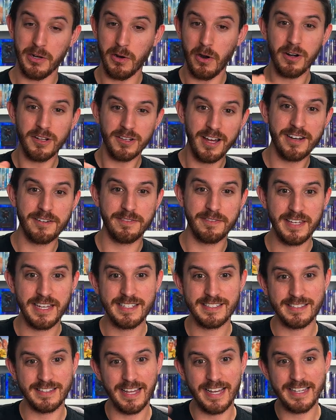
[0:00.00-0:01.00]
are a lot of
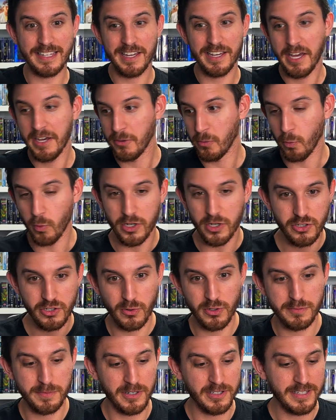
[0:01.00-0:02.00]
things like what
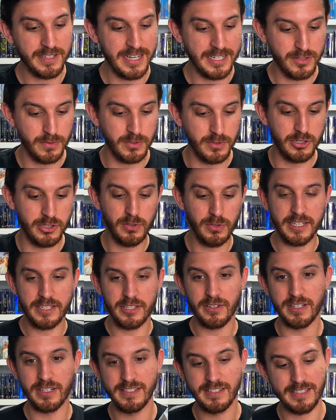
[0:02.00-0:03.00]
Georges Méliès would do, like
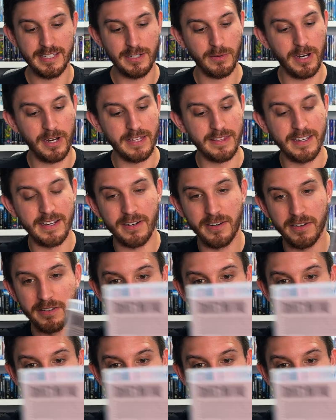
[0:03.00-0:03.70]
you can see right there on